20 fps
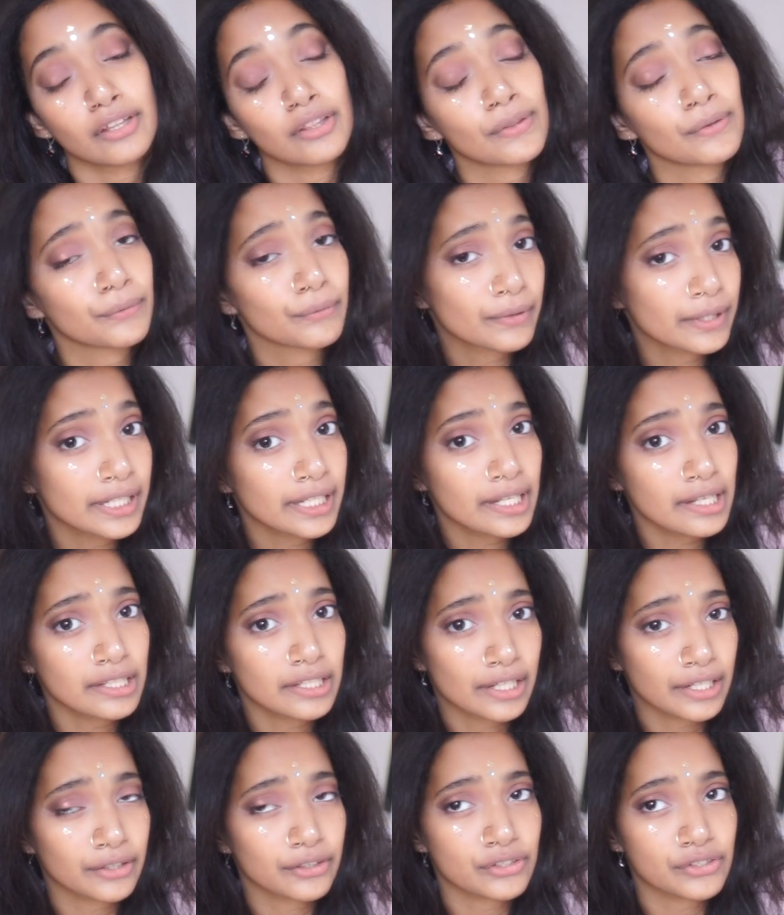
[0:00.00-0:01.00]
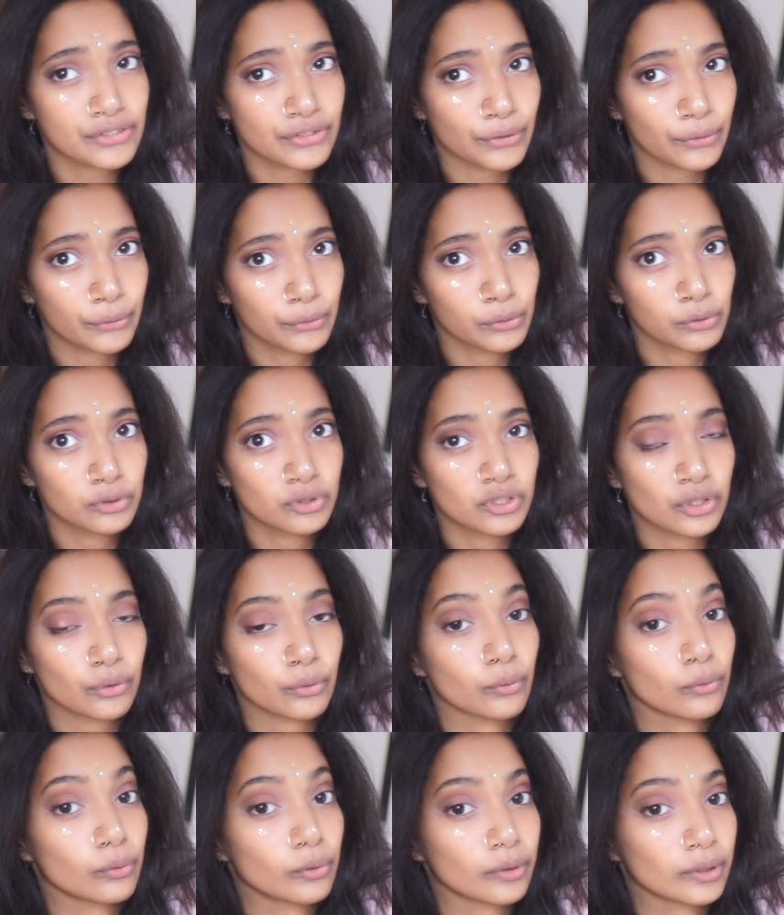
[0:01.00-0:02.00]
3 years old
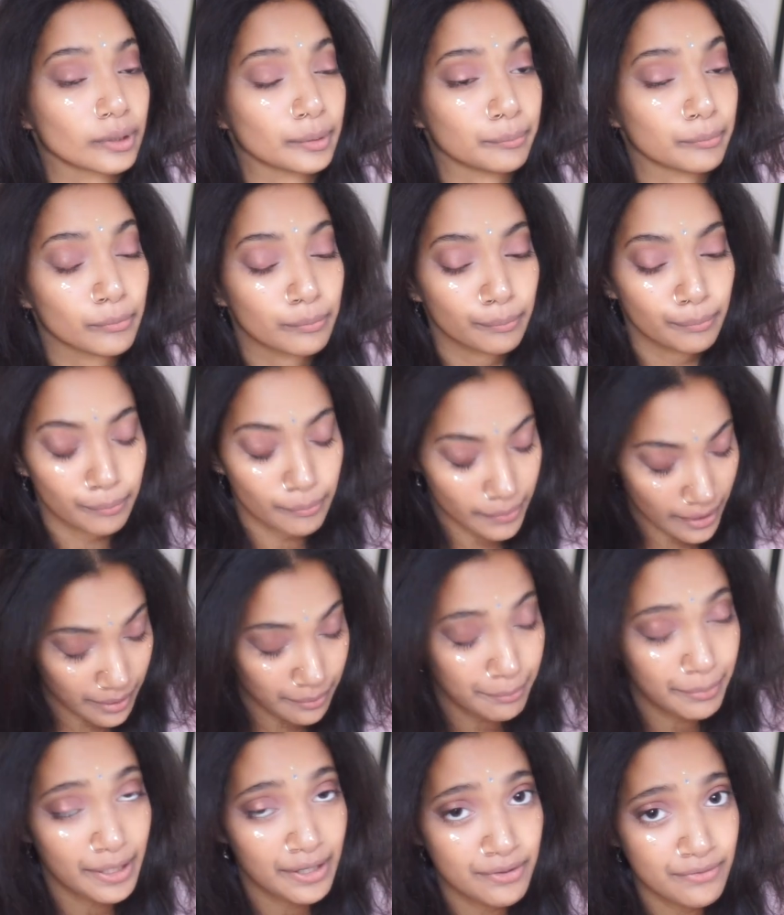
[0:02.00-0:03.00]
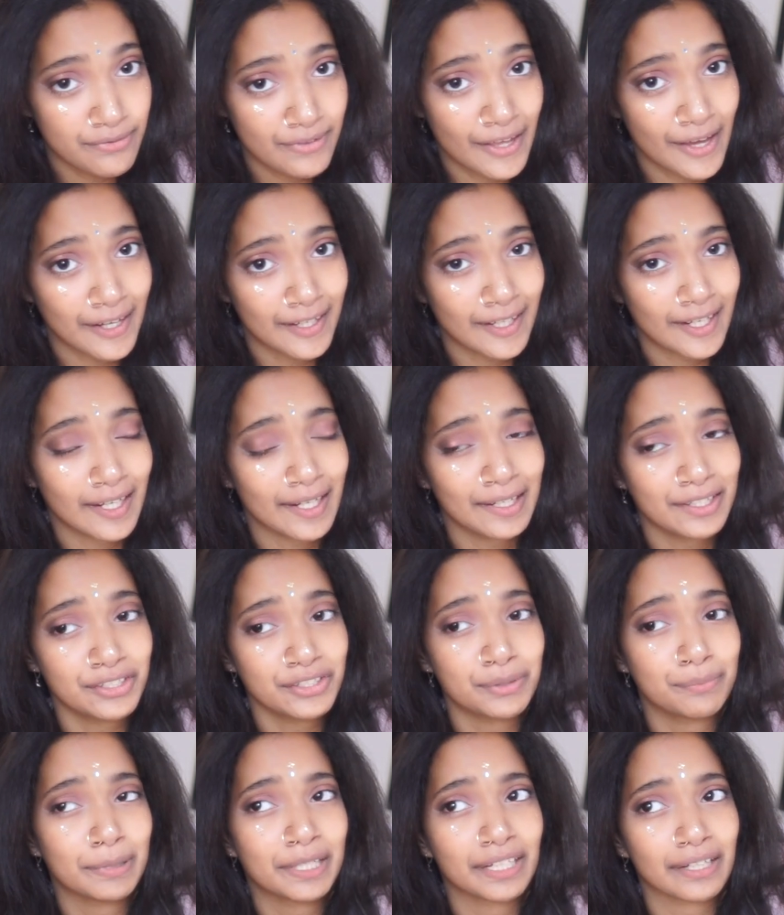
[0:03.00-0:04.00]
or above that
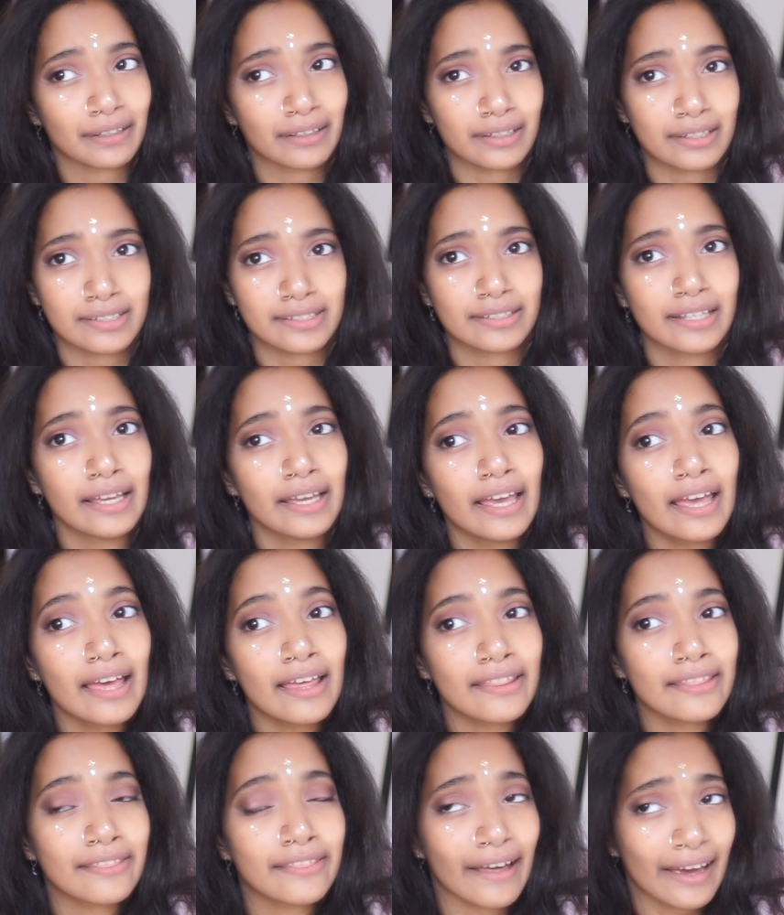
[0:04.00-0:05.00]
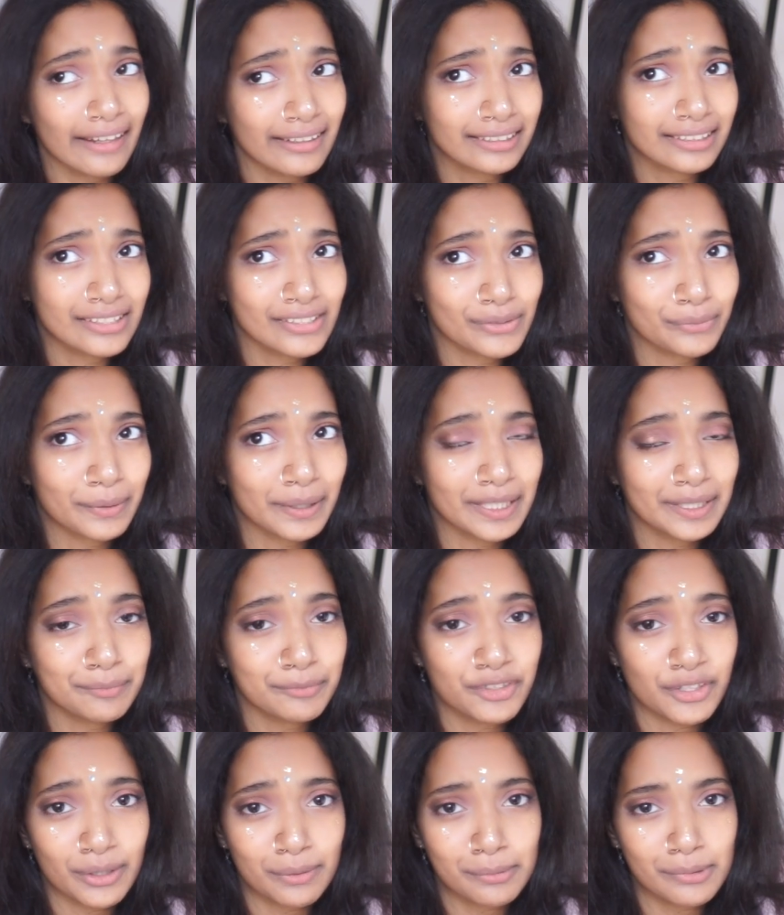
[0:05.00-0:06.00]
age, because that is
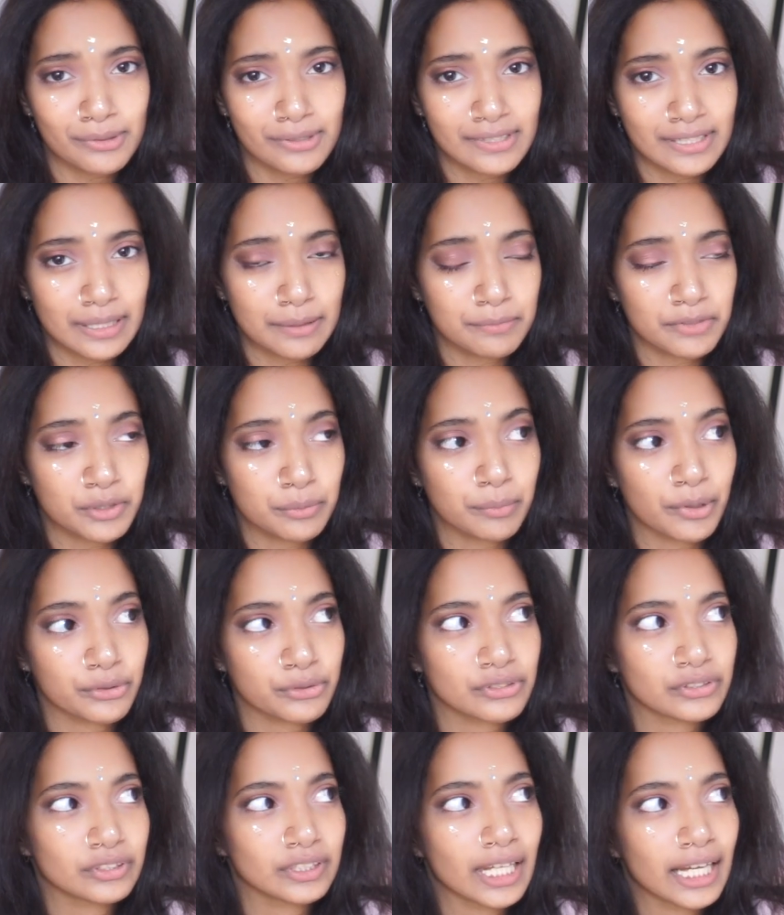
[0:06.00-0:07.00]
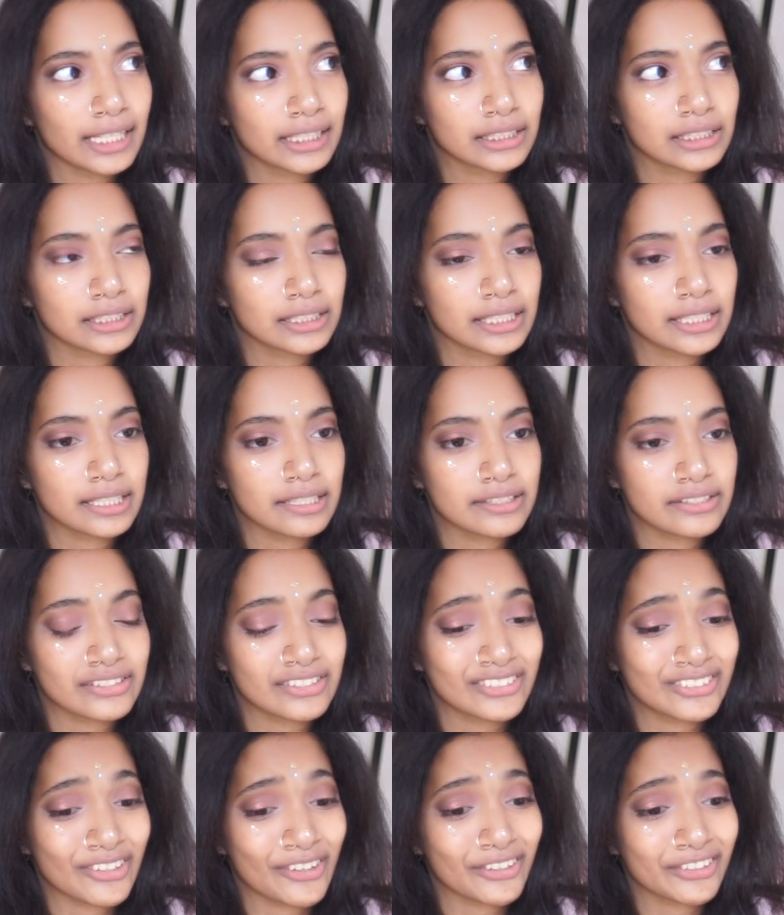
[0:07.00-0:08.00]
when gerbils seem to most likely
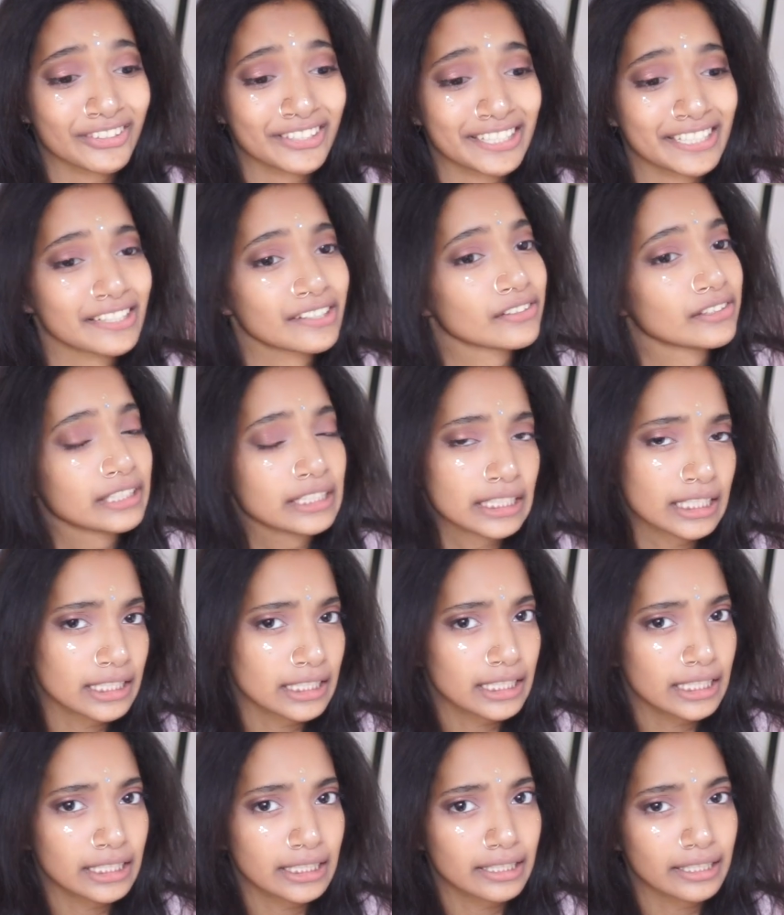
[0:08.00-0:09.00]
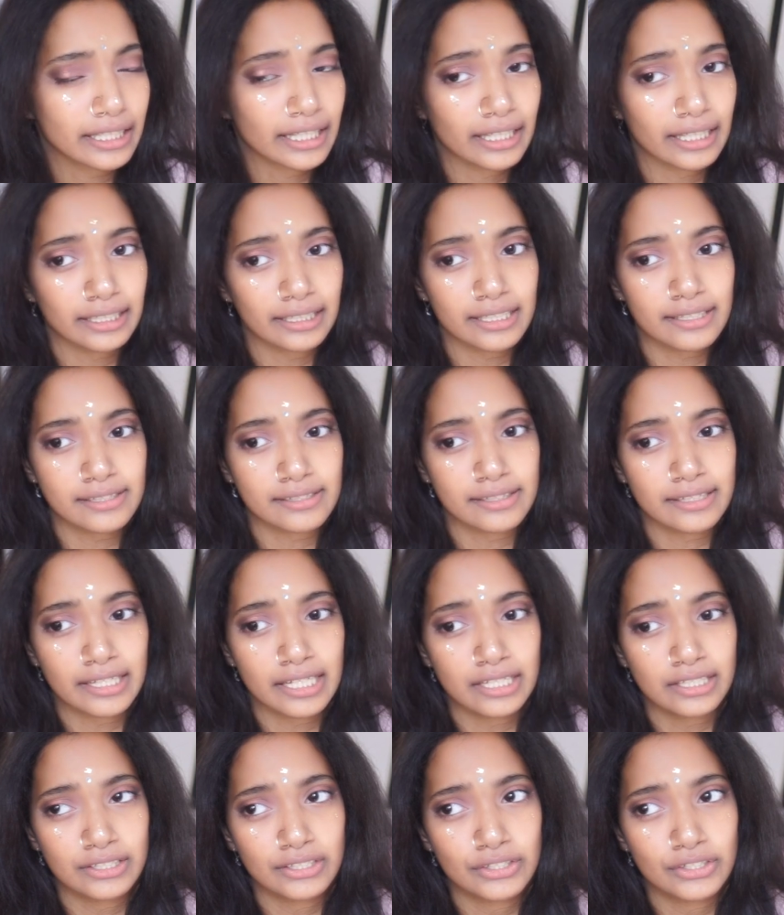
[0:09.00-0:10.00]
start declanning. I guess
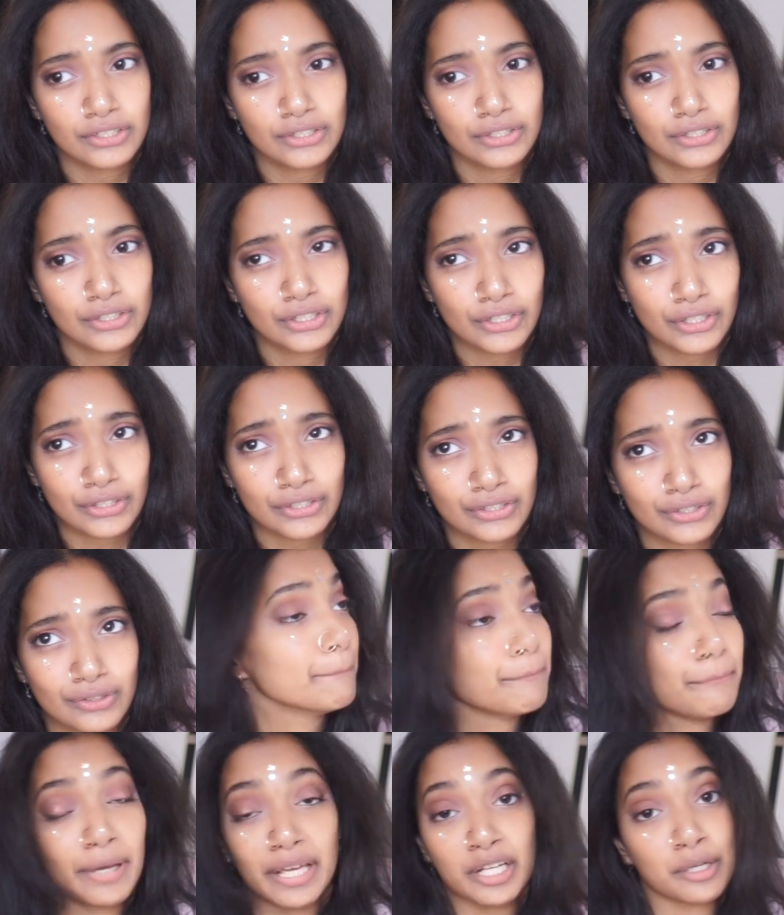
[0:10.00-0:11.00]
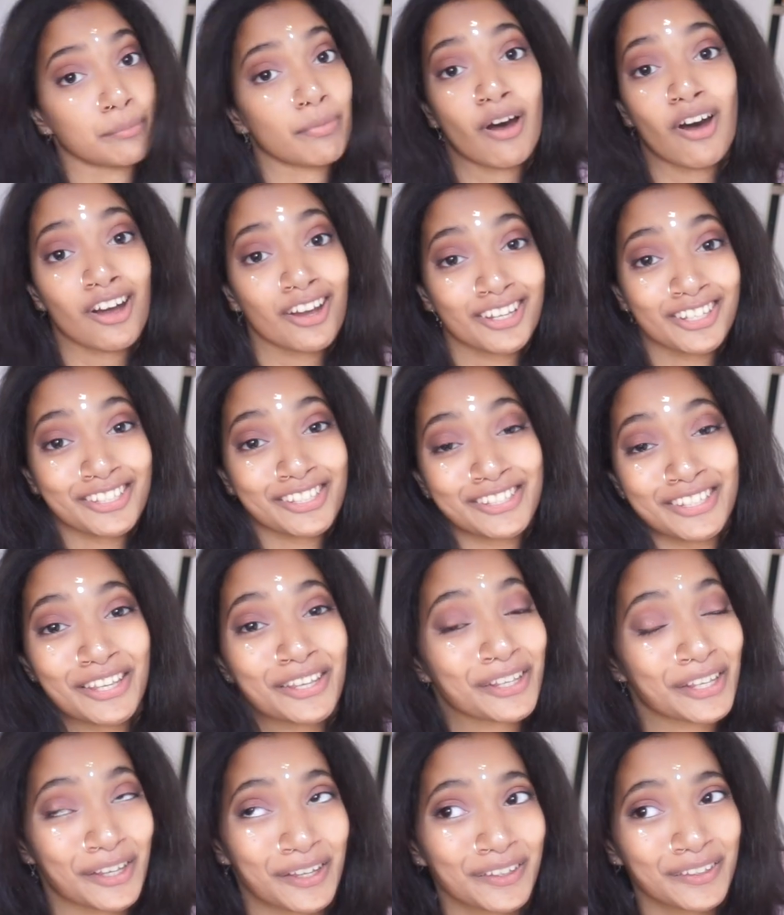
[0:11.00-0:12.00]
they just menopause